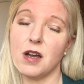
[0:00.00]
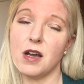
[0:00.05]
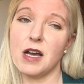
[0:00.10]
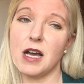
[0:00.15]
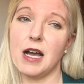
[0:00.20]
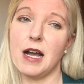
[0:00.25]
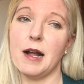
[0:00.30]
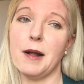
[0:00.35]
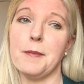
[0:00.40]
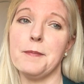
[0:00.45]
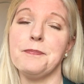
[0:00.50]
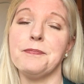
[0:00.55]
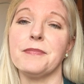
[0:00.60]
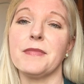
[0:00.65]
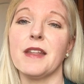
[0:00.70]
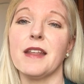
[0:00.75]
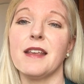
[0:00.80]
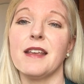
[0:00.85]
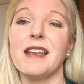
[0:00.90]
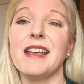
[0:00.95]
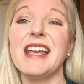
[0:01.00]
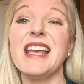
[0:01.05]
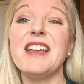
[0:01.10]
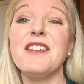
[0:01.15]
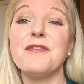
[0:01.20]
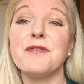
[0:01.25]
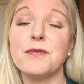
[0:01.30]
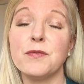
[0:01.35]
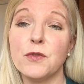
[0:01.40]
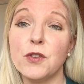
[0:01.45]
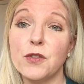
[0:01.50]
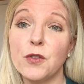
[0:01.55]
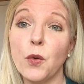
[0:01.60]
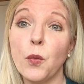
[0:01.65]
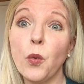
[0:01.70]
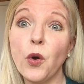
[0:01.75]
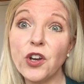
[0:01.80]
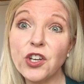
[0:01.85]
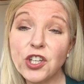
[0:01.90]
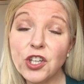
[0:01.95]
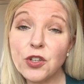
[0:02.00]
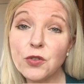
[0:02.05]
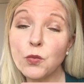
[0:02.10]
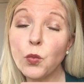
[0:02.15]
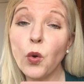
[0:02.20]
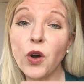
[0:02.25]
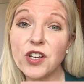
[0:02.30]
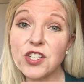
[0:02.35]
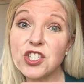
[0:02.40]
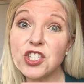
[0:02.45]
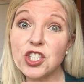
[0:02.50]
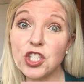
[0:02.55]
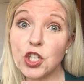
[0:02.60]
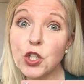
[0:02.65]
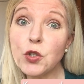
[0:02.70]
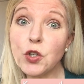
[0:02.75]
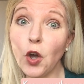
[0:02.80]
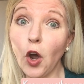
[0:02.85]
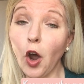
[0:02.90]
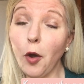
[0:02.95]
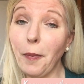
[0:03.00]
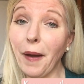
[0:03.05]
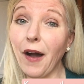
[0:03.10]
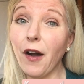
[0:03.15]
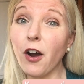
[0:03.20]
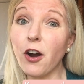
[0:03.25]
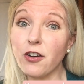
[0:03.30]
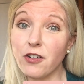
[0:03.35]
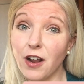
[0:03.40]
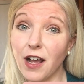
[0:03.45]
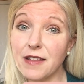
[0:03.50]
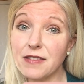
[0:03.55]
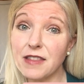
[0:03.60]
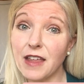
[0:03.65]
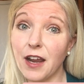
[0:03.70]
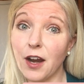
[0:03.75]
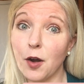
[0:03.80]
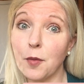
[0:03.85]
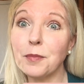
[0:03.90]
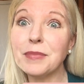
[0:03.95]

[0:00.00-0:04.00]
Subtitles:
If the ones you know about are not there,